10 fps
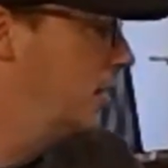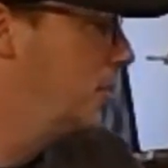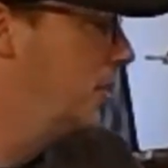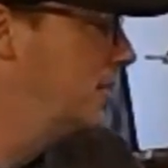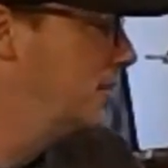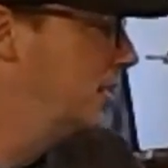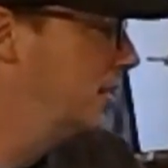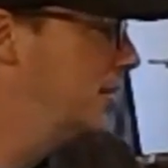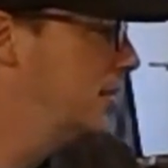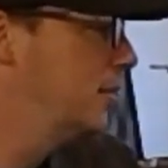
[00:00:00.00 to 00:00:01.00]
upgrade to
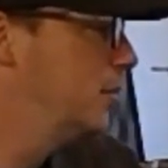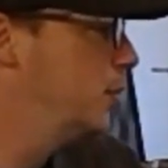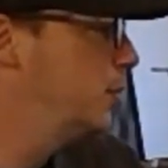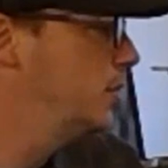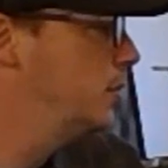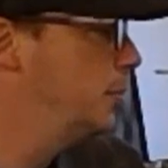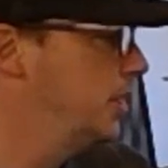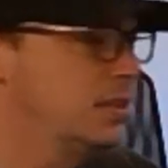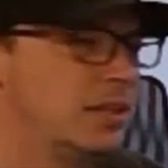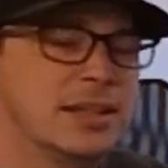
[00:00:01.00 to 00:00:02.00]
get the, the suited
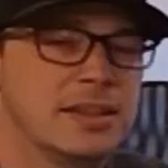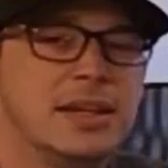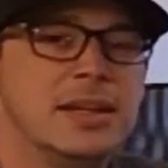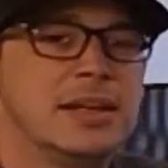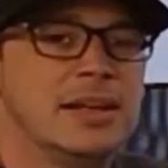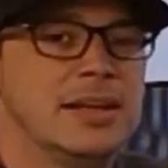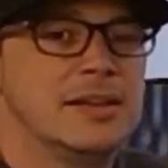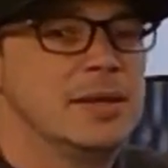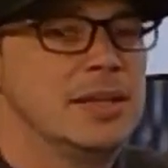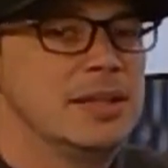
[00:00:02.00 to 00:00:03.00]
speed cloth.
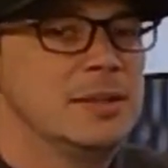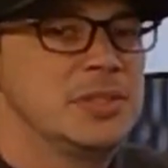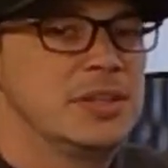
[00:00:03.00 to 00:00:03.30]
And, I, uh, let me